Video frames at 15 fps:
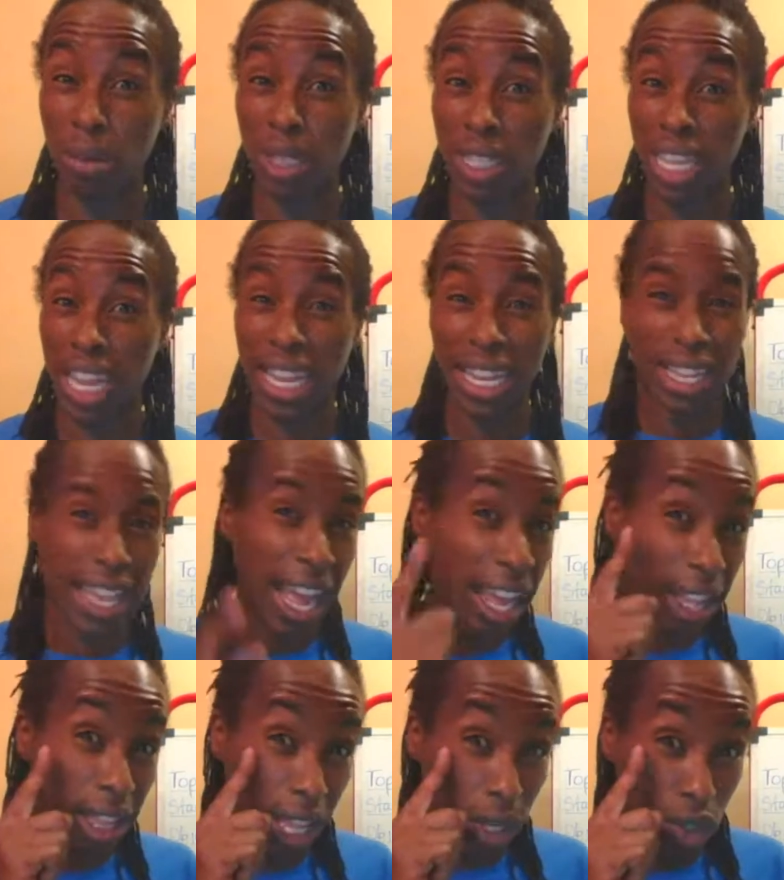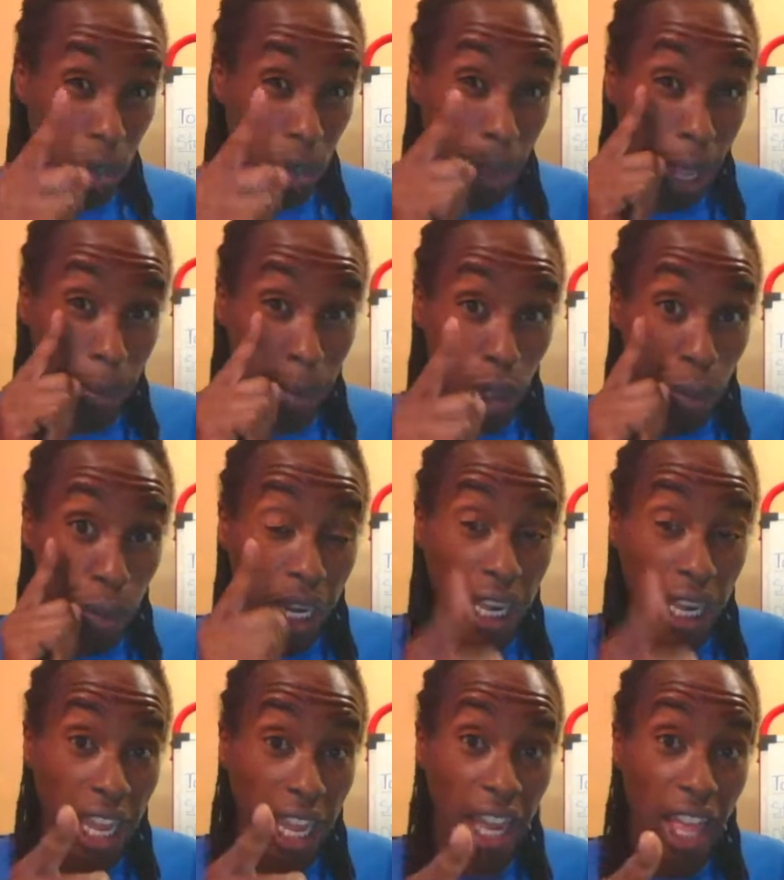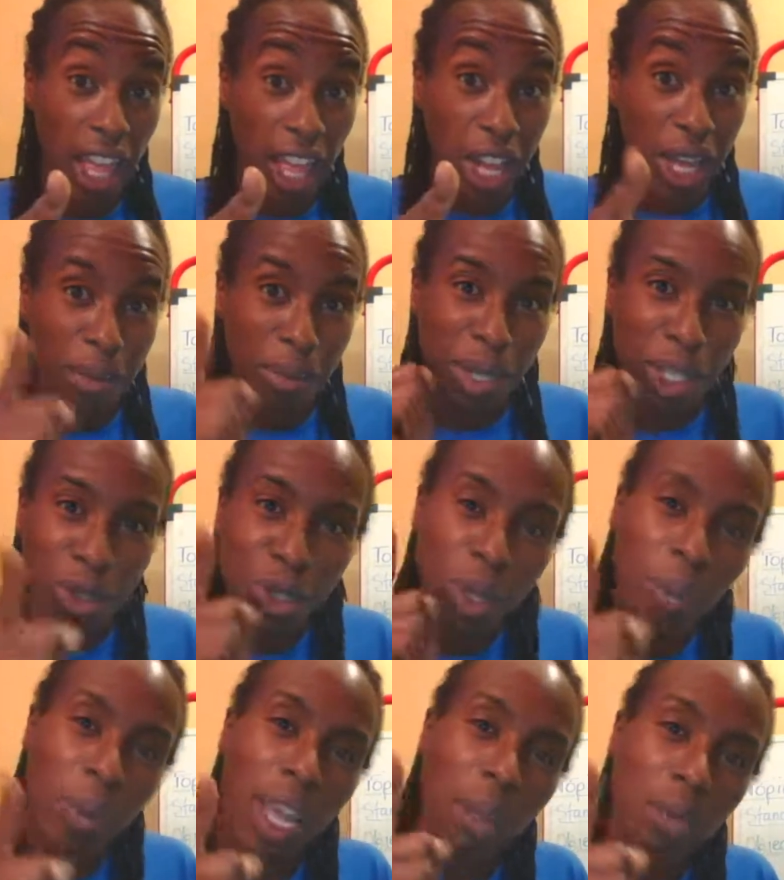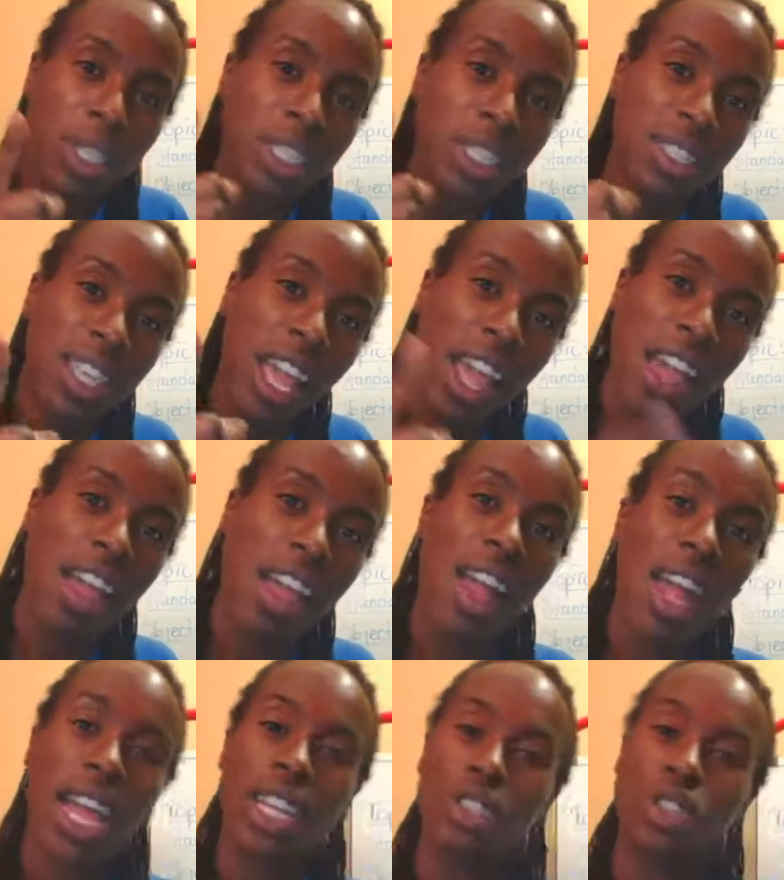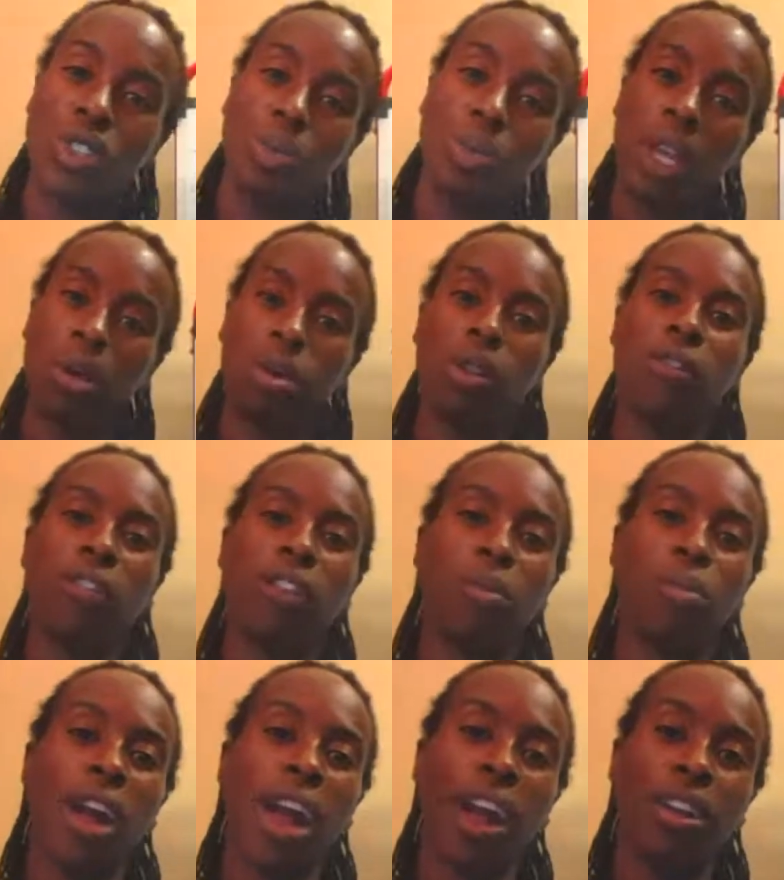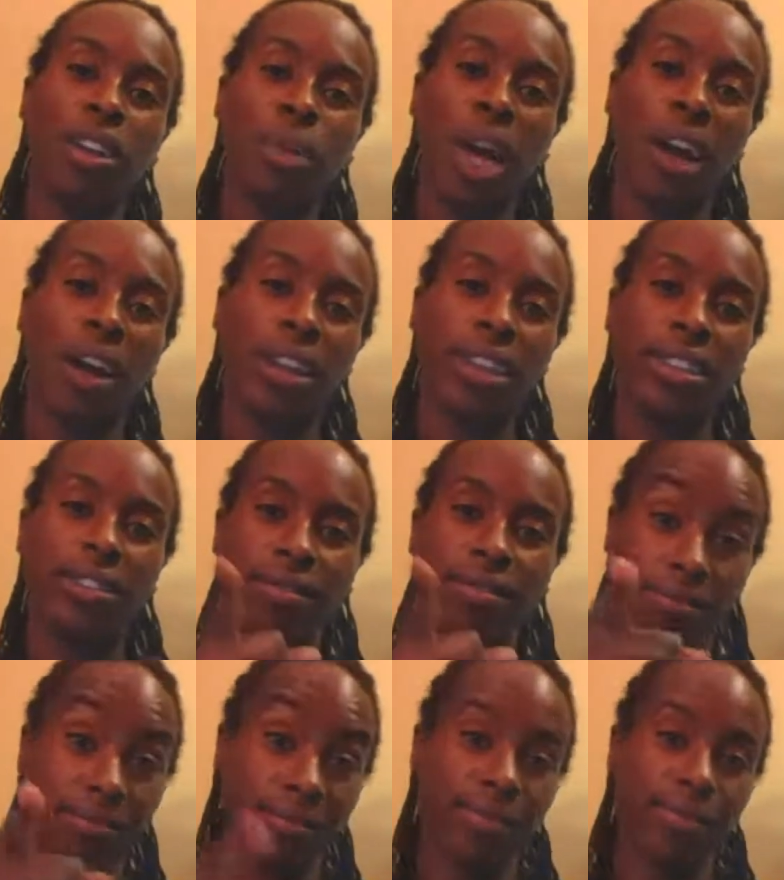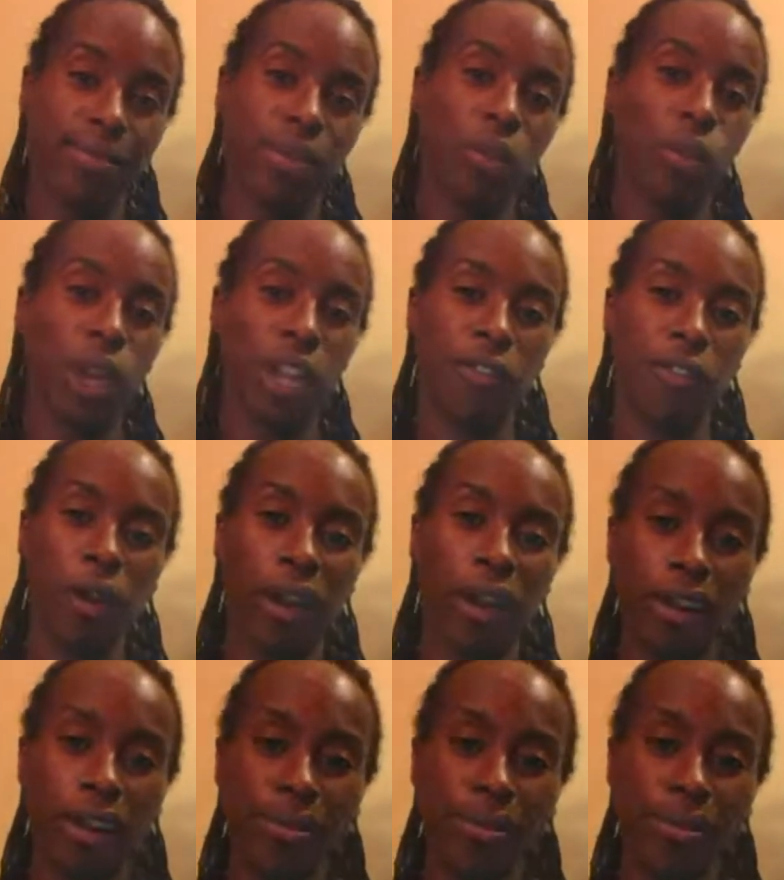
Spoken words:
to say it, not that you should be able to read it, but you should be able to say it and you should be able to feel proud about it. Wait for it.